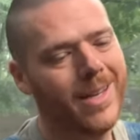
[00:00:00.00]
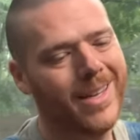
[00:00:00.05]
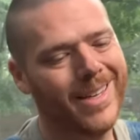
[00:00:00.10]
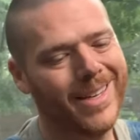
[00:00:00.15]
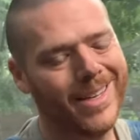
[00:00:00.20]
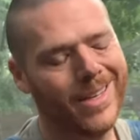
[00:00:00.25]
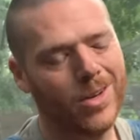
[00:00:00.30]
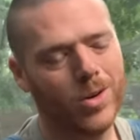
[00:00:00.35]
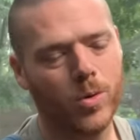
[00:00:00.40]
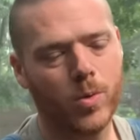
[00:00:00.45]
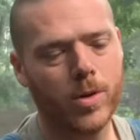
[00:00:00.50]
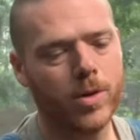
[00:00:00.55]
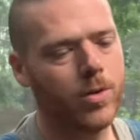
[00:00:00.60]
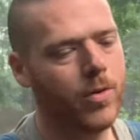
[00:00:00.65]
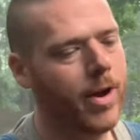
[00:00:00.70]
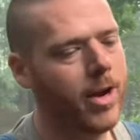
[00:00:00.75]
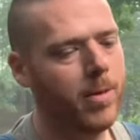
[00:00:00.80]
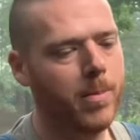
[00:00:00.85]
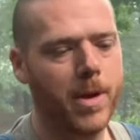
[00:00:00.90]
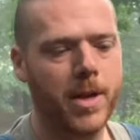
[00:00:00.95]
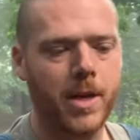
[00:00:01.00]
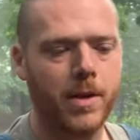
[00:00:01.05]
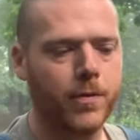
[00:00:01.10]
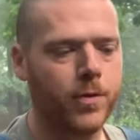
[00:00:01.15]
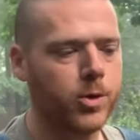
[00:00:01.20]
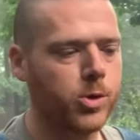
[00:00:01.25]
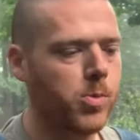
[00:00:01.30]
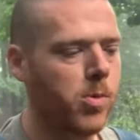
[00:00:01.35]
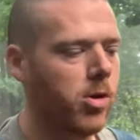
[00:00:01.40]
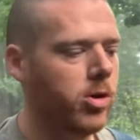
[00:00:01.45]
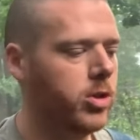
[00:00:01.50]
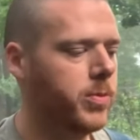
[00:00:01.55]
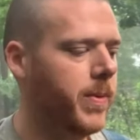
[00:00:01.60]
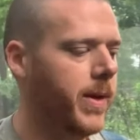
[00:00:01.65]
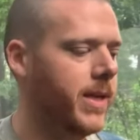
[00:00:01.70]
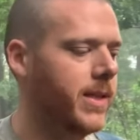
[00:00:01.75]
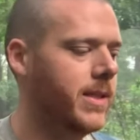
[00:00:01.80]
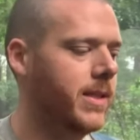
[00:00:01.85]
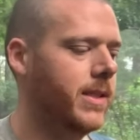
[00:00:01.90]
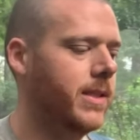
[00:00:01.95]
Uh, wouldn't recommend it for small
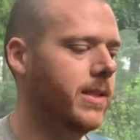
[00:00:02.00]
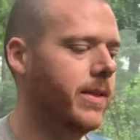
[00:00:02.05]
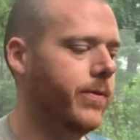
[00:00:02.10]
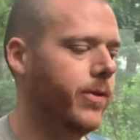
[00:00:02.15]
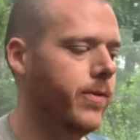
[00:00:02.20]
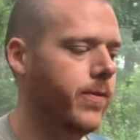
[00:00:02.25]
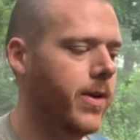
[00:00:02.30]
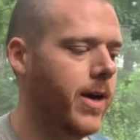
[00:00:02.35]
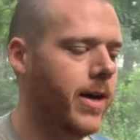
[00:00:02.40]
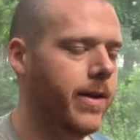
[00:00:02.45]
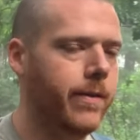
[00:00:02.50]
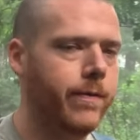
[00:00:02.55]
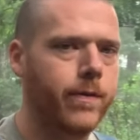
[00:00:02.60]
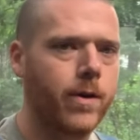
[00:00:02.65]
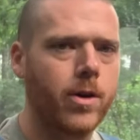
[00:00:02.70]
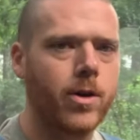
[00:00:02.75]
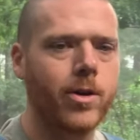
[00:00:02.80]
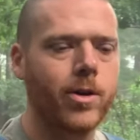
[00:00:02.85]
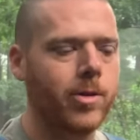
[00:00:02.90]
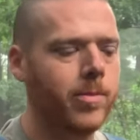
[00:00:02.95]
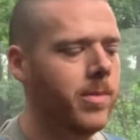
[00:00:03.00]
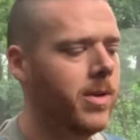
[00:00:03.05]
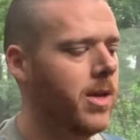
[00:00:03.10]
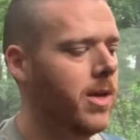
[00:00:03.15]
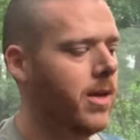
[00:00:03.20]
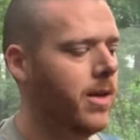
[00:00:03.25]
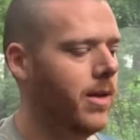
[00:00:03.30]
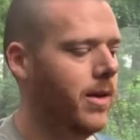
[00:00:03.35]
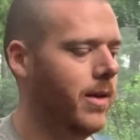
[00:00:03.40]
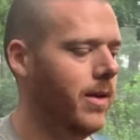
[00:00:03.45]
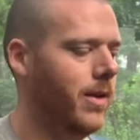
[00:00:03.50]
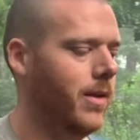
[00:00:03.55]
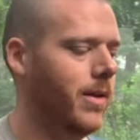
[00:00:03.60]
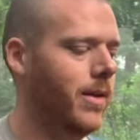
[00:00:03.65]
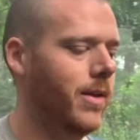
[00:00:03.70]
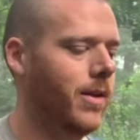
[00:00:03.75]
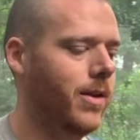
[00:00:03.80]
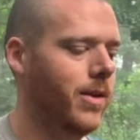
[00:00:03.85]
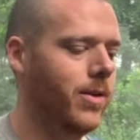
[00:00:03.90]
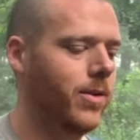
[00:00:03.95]
spaces. If you've got a farm, uh,
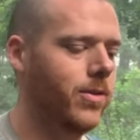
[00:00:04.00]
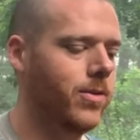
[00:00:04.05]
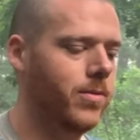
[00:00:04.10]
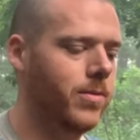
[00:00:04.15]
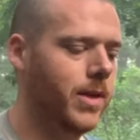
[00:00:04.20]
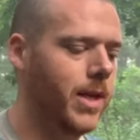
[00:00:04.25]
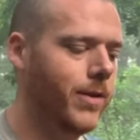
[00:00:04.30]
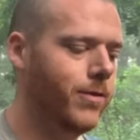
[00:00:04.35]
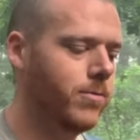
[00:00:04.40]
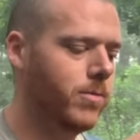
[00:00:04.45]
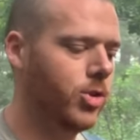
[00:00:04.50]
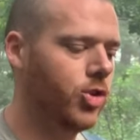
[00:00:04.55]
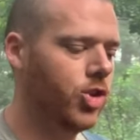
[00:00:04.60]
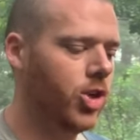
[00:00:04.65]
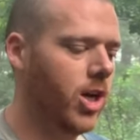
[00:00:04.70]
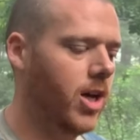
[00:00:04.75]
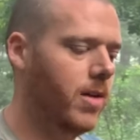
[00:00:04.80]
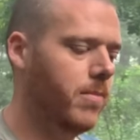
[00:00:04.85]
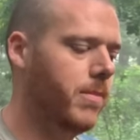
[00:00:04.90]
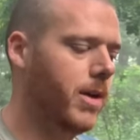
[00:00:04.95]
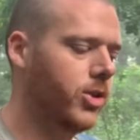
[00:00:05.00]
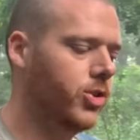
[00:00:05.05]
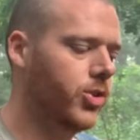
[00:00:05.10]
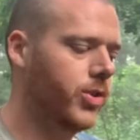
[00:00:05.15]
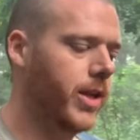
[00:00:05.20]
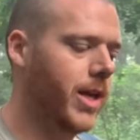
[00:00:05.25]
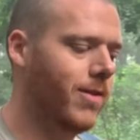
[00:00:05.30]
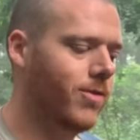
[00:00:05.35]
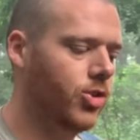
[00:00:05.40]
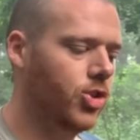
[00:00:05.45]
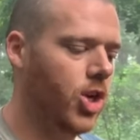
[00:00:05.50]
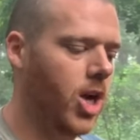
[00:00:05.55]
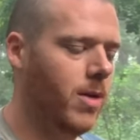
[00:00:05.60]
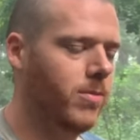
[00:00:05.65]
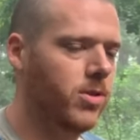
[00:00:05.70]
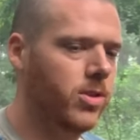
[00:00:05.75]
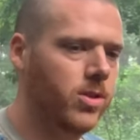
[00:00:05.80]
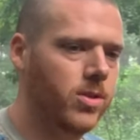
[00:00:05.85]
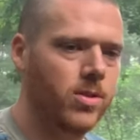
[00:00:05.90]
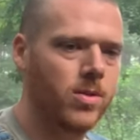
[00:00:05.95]
you know, give them a job, make sure they have a
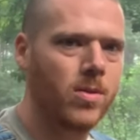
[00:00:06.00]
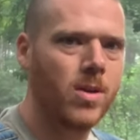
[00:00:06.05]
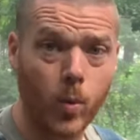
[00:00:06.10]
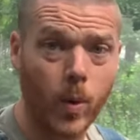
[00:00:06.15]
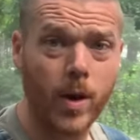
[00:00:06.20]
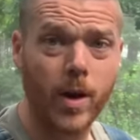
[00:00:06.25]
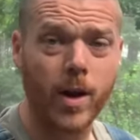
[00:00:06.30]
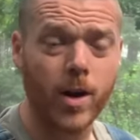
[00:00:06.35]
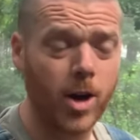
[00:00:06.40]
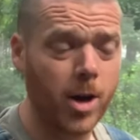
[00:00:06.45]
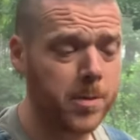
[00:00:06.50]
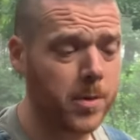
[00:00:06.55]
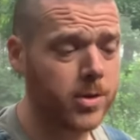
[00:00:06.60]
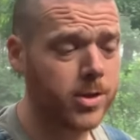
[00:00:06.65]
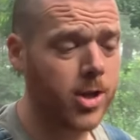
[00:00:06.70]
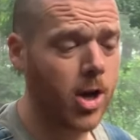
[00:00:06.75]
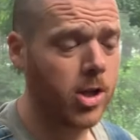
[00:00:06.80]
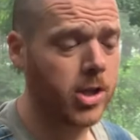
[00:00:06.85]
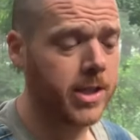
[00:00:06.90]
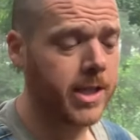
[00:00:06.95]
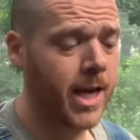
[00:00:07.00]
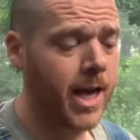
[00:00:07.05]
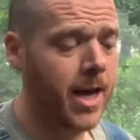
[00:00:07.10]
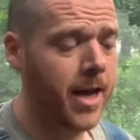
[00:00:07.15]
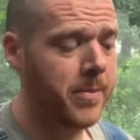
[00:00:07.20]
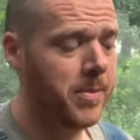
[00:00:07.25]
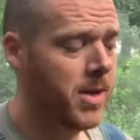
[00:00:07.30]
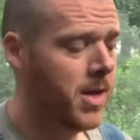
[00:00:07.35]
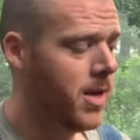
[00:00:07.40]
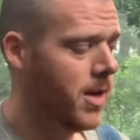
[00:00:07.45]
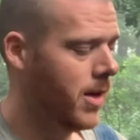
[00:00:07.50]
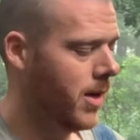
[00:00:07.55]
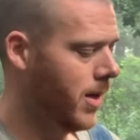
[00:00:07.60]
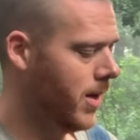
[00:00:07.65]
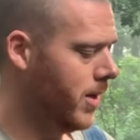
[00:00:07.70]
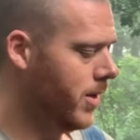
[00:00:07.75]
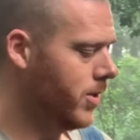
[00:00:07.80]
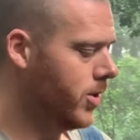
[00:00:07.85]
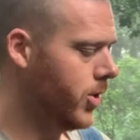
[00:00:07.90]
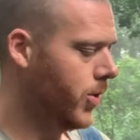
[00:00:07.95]
job to do. We're here almost all the time.
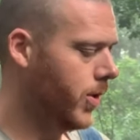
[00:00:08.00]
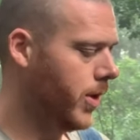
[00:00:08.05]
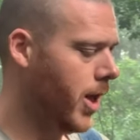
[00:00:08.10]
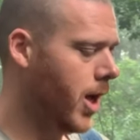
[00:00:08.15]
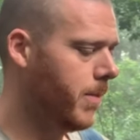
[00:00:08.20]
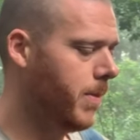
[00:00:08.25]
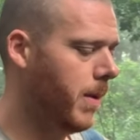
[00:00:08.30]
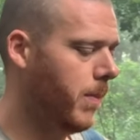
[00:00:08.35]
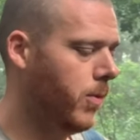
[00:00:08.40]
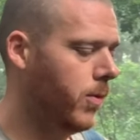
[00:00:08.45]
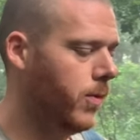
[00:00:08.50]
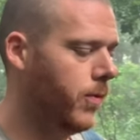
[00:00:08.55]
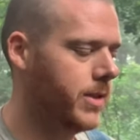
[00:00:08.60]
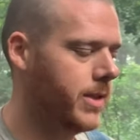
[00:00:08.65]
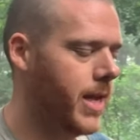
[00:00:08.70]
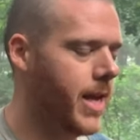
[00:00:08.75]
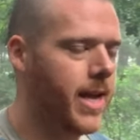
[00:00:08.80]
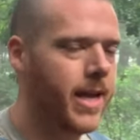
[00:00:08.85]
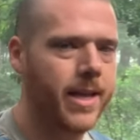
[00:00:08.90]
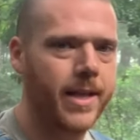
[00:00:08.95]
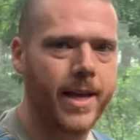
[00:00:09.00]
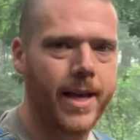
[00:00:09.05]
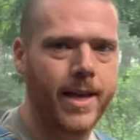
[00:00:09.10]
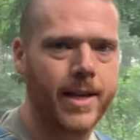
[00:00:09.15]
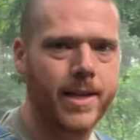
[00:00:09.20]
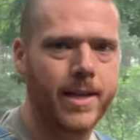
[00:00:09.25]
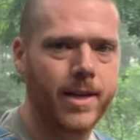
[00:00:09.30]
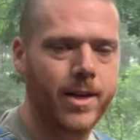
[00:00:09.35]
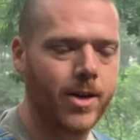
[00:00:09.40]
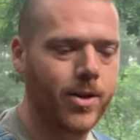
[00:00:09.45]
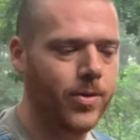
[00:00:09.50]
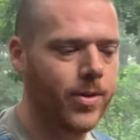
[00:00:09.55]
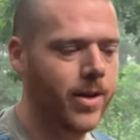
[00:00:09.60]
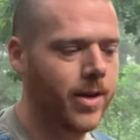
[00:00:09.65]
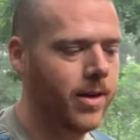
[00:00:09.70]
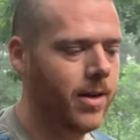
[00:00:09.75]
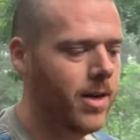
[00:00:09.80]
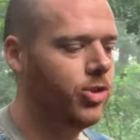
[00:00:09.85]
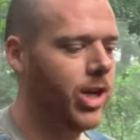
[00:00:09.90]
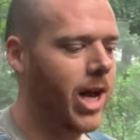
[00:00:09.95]
Uh, so a lot of people say that, you know,
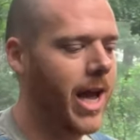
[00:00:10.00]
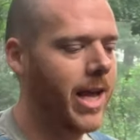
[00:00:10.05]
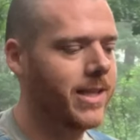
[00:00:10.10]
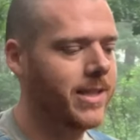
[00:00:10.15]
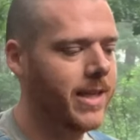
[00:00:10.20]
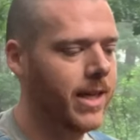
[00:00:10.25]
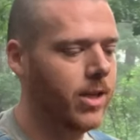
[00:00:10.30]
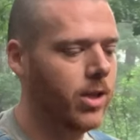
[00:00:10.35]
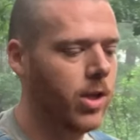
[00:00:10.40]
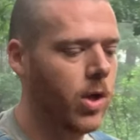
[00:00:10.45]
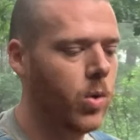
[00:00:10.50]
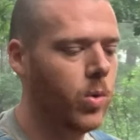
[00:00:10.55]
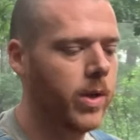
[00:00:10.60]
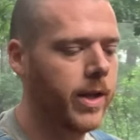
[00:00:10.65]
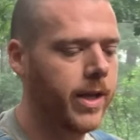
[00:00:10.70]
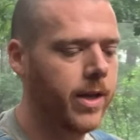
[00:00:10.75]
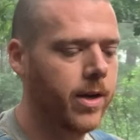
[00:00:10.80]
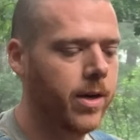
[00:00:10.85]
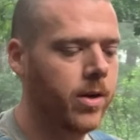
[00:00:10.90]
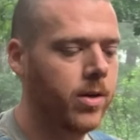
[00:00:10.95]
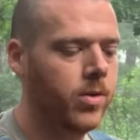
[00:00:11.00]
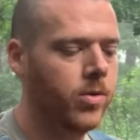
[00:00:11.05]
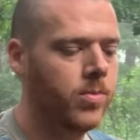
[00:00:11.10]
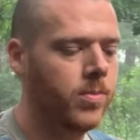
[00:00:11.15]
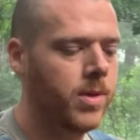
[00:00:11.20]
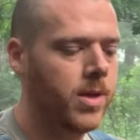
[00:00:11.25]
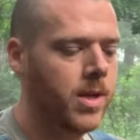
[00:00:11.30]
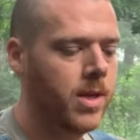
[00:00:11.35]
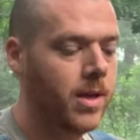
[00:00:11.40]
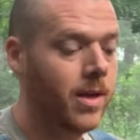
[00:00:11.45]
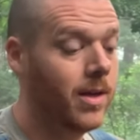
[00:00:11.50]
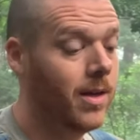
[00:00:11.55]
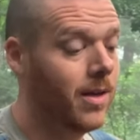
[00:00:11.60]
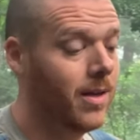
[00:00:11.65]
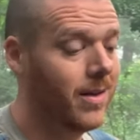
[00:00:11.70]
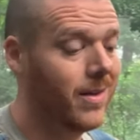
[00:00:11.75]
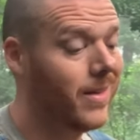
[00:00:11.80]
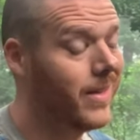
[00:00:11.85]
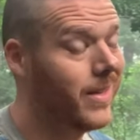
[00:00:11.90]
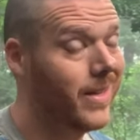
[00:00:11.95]
their giants get lonely at home.
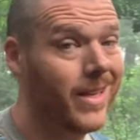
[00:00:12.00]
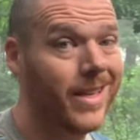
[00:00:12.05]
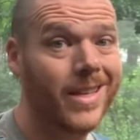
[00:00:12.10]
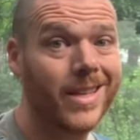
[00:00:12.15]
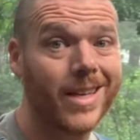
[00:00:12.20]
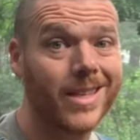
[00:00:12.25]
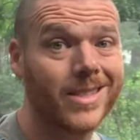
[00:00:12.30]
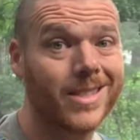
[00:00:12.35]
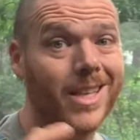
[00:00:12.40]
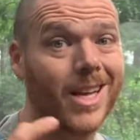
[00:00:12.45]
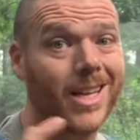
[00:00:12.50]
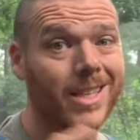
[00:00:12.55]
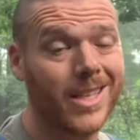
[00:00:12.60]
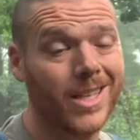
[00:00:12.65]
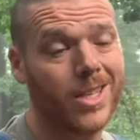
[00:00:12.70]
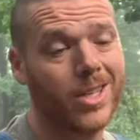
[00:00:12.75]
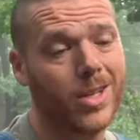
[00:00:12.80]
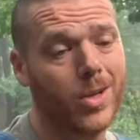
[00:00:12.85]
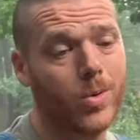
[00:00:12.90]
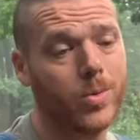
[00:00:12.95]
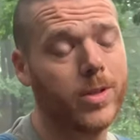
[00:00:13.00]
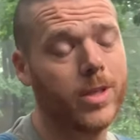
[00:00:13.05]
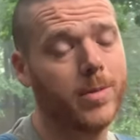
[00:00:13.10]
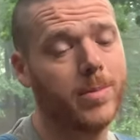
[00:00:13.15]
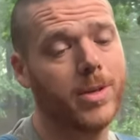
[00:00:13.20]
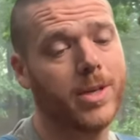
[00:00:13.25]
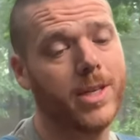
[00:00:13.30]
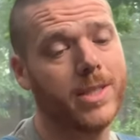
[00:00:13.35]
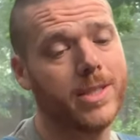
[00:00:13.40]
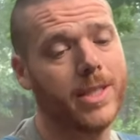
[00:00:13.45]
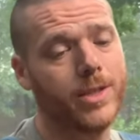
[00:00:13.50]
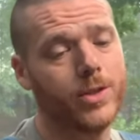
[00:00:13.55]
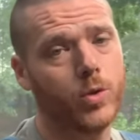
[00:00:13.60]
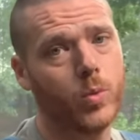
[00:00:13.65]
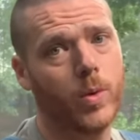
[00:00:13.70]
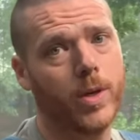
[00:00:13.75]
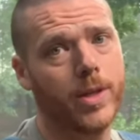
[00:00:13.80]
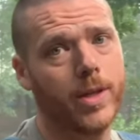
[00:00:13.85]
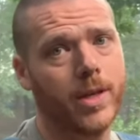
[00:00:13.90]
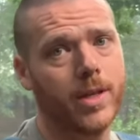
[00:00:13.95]
Uh, he does not get lonely because he's
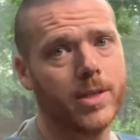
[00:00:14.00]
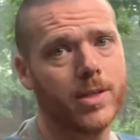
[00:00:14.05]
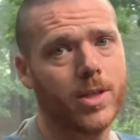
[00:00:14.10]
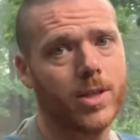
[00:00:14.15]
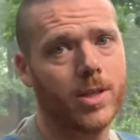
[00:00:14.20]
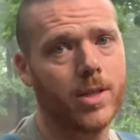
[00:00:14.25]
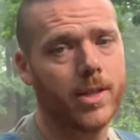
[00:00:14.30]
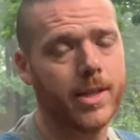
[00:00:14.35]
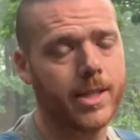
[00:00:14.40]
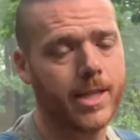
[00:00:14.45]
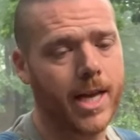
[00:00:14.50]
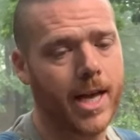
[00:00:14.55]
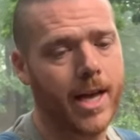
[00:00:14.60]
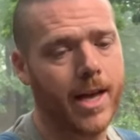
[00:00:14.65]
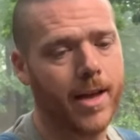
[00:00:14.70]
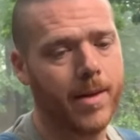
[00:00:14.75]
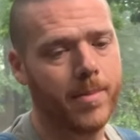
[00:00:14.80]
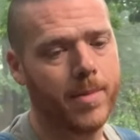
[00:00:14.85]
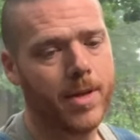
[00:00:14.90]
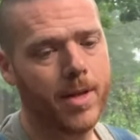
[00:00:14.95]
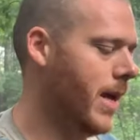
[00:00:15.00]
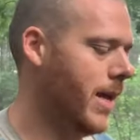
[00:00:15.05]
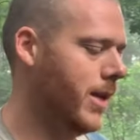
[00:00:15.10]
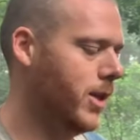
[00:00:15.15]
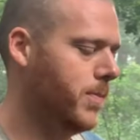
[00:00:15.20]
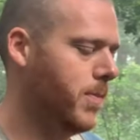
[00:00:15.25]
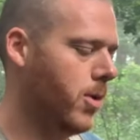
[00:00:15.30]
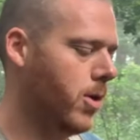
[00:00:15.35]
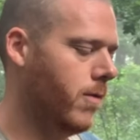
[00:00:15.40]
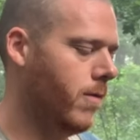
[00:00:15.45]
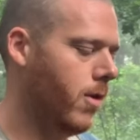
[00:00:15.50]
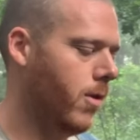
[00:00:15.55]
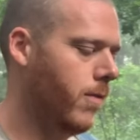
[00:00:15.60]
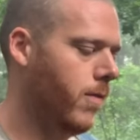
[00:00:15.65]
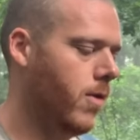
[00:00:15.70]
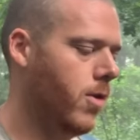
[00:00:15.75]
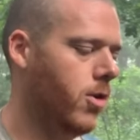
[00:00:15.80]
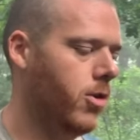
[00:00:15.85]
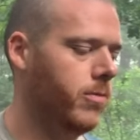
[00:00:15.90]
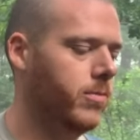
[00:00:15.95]
with us all the time. And he's part of our
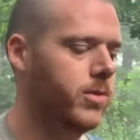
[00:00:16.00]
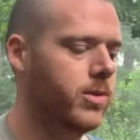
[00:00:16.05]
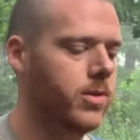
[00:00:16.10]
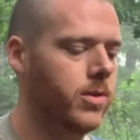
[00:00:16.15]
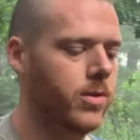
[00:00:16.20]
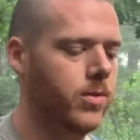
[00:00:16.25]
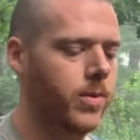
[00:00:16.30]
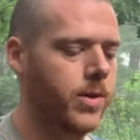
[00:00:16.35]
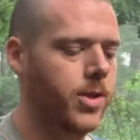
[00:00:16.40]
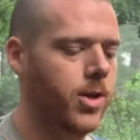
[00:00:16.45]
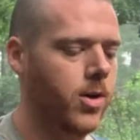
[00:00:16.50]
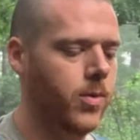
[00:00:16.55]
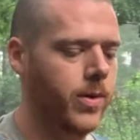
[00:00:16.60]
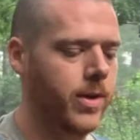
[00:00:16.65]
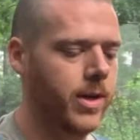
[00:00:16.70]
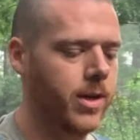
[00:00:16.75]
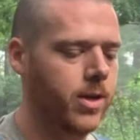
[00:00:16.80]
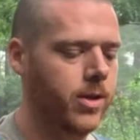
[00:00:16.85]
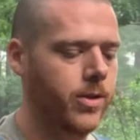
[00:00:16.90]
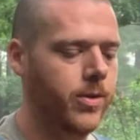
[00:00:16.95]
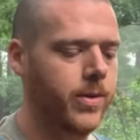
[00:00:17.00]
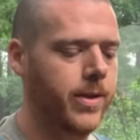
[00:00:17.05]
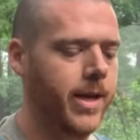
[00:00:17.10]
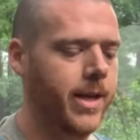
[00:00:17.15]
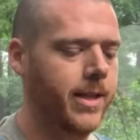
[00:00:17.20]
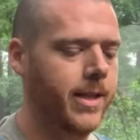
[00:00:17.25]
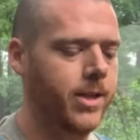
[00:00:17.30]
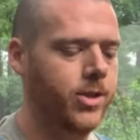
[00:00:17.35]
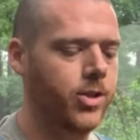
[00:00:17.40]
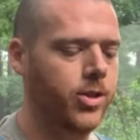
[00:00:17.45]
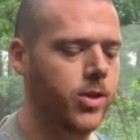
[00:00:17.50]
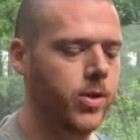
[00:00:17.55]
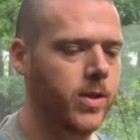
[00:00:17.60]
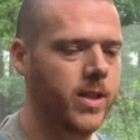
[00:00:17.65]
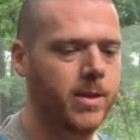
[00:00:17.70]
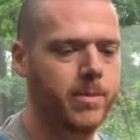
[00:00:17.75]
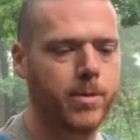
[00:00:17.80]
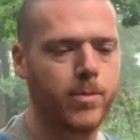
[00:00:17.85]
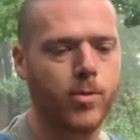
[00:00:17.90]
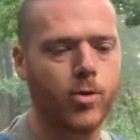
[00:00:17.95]
farm, so we thought we'd include that and let you know
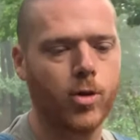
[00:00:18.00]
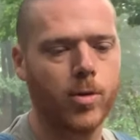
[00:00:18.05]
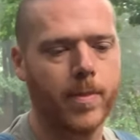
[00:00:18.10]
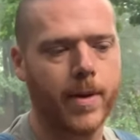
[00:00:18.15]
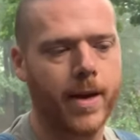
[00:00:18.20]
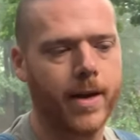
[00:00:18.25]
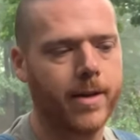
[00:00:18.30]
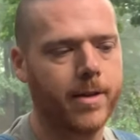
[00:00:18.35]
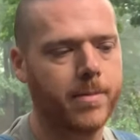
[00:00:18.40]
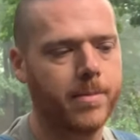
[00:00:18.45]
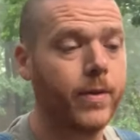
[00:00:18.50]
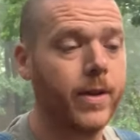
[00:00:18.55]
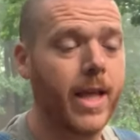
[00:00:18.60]
a little bit more about him.